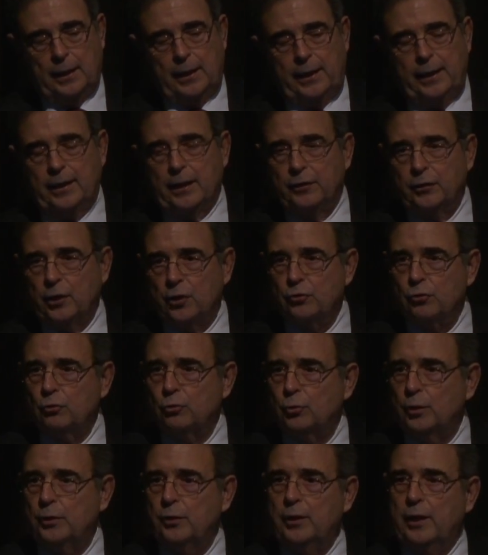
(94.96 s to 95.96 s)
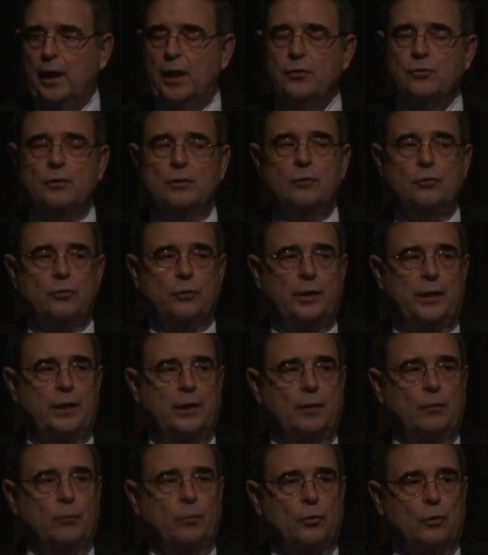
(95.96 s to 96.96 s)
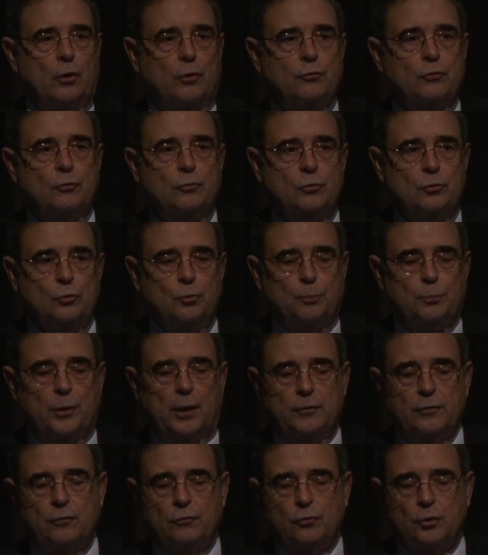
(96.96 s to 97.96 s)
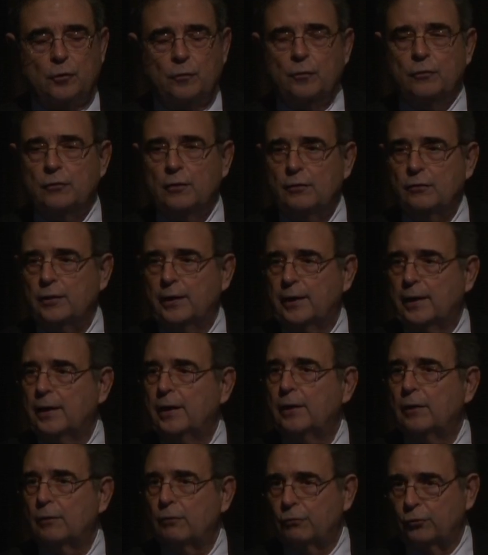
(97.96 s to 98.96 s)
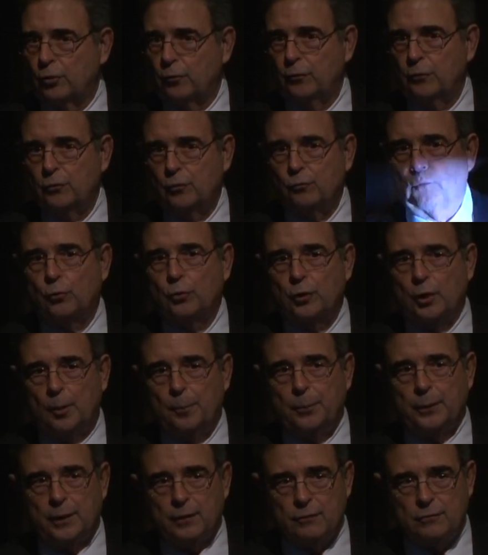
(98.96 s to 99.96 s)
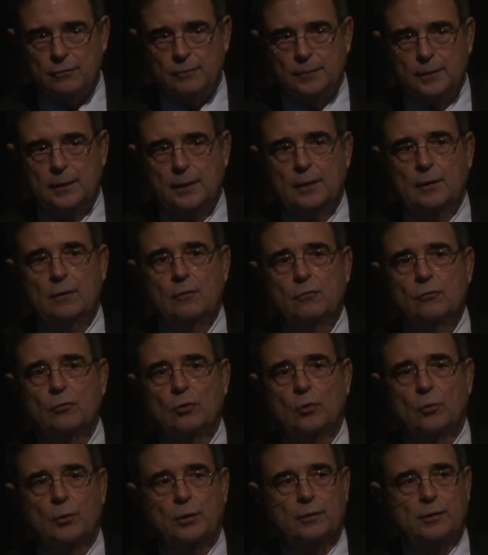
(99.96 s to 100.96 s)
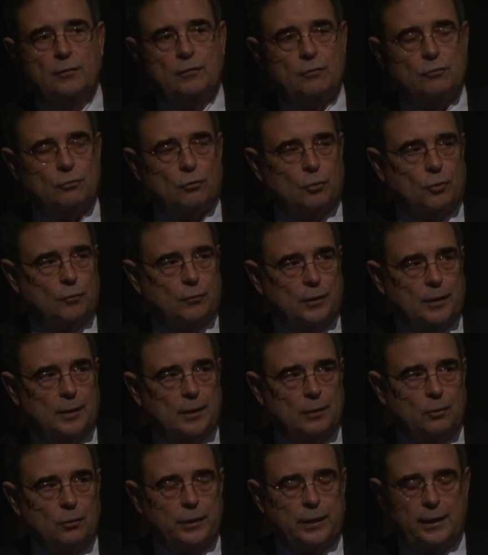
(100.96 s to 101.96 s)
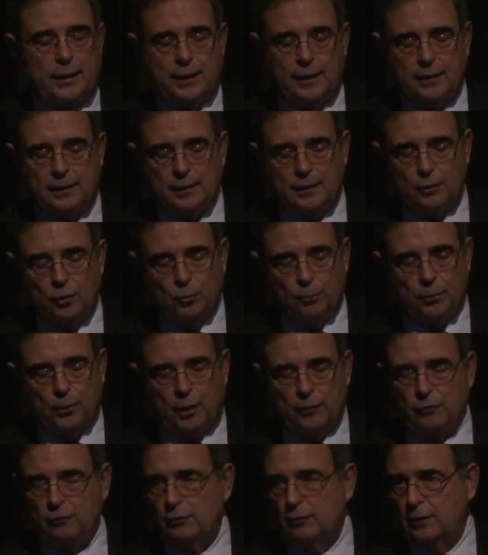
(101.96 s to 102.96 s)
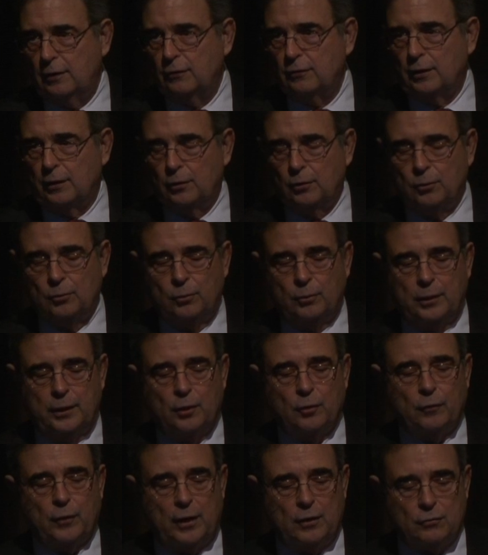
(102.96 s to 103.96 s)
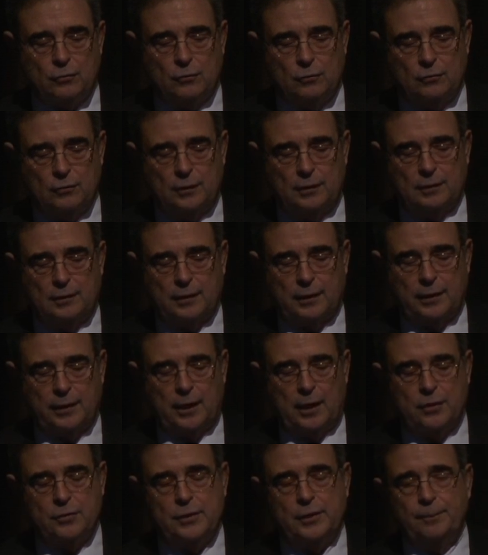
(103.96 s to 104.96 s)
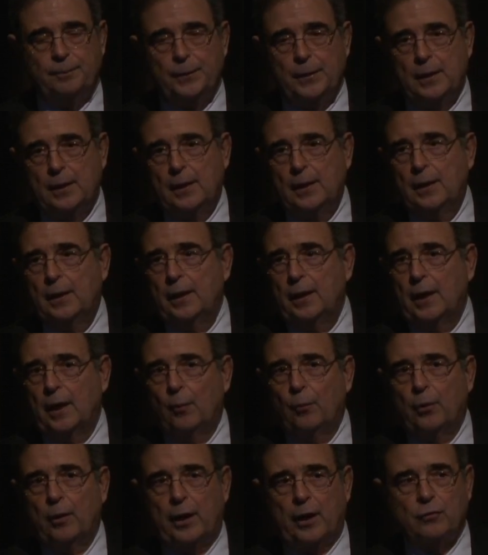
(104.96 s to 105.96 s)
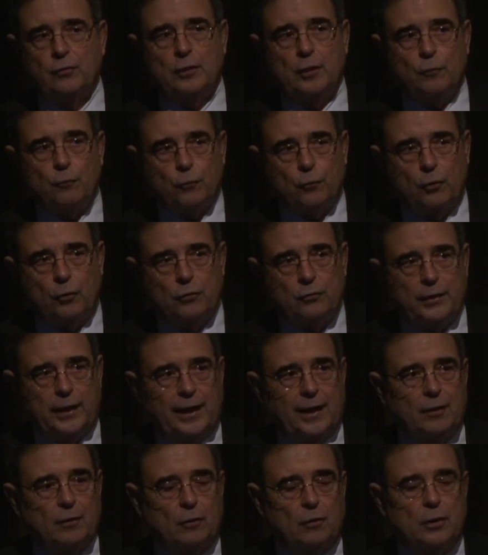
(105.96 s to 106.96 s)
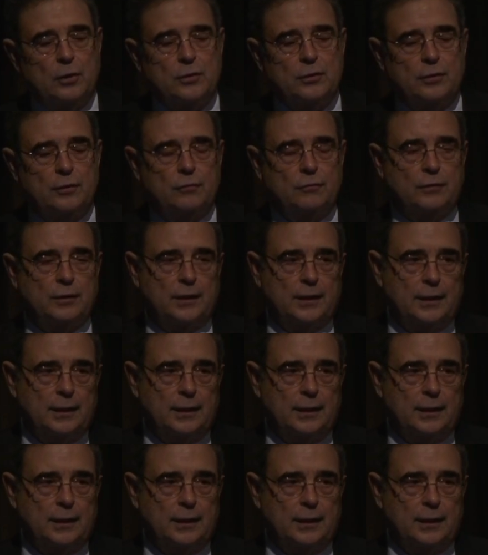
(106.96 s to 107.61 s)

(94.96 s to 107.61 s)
In addition to education and training, we also do process services, analytical services for companies. So this is sort of looking at new processes and new innovations in technology. And we're actually the first and largest